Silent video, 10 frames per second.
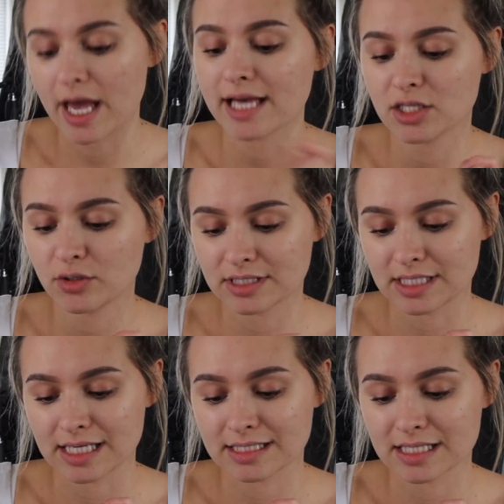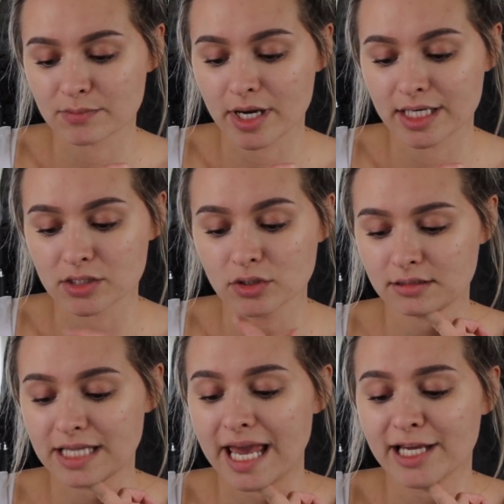As you can see, it says mine is on
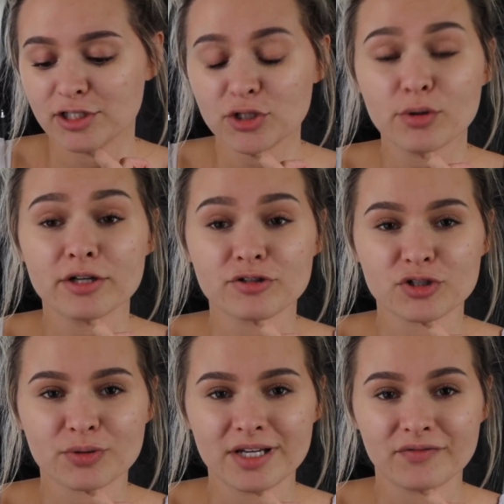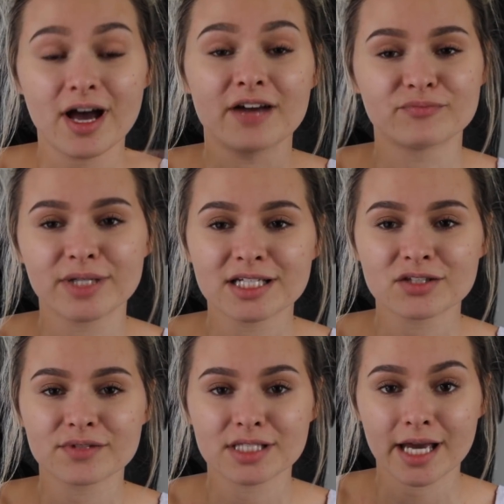day 225 because
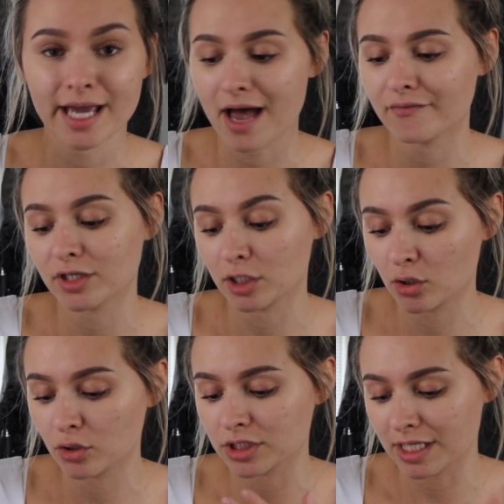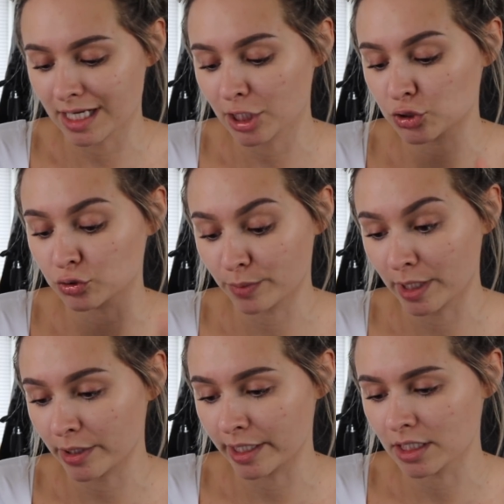obviously I haven't logged an actual
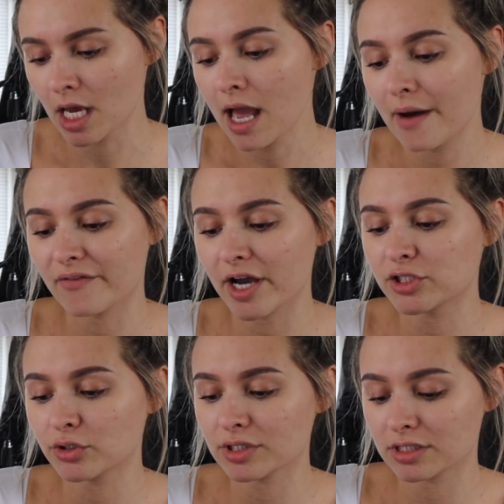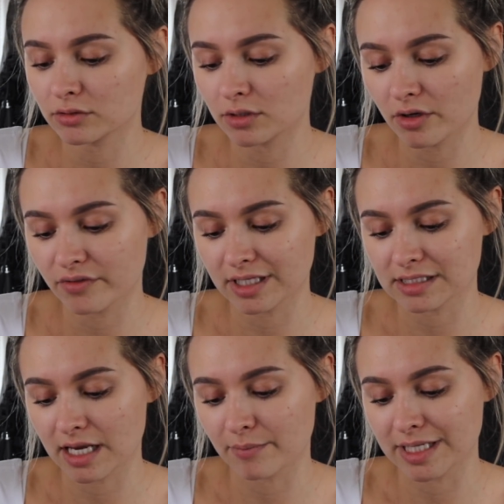period. However, I do still log things
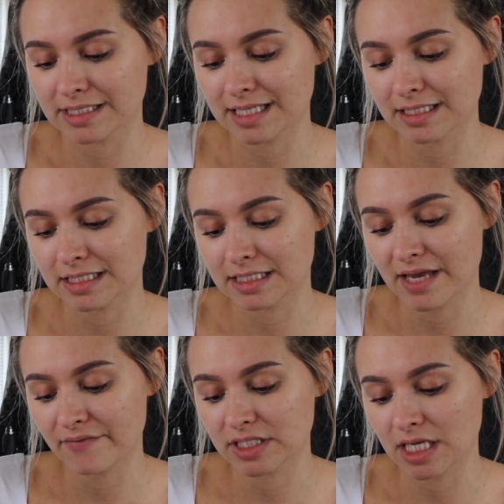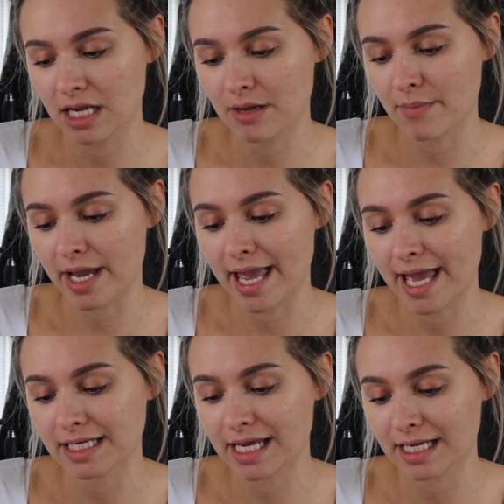like my sensitivity, my
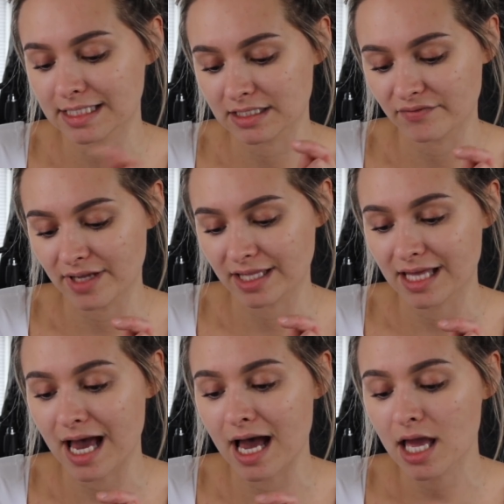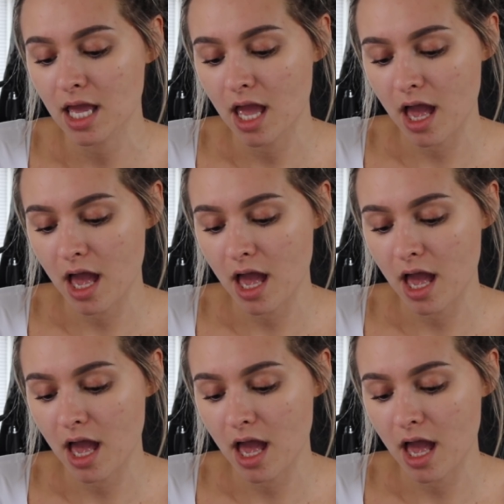headaches, stuff like that.